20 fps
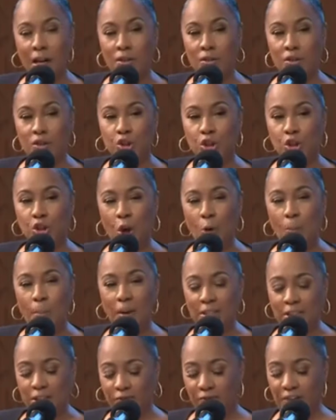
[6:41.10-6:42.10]
others so
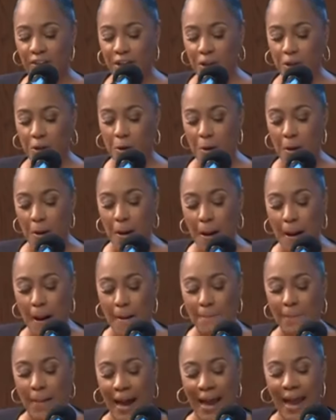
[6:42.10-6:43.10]
much fear
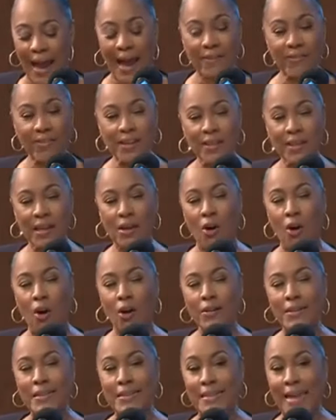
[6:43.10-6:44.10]
by having the
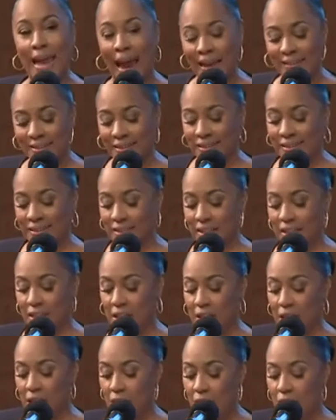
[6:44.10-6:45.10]

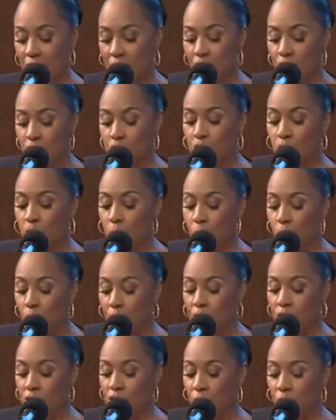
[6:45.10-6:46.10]
audacity to
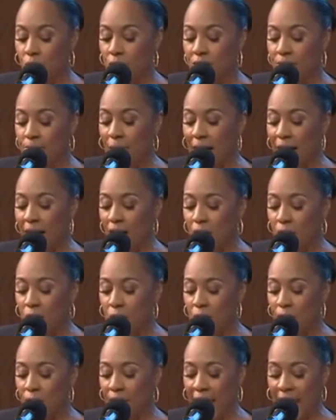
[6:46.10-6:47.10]
work towards my
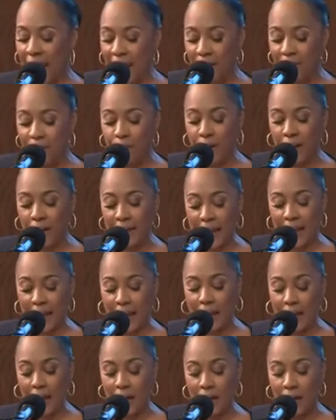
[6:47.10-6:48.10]
oath every
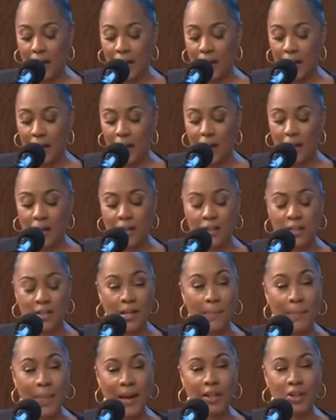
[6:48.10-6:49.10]
day
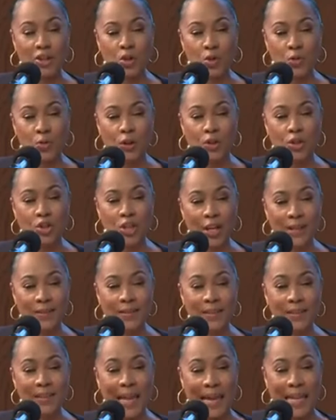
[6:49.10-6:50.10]
to make sure
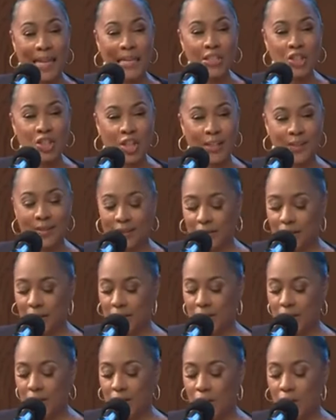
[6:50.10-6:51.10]
just Lady
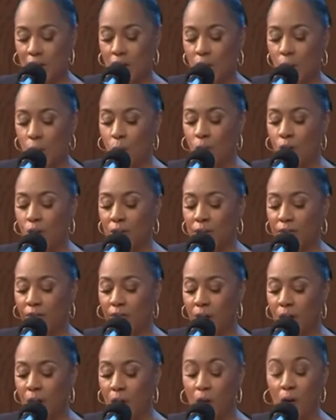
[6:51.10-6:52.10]
Justice works
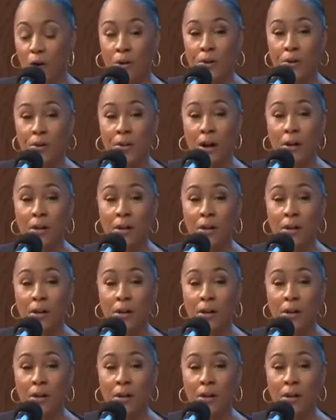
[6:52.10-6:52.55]
hard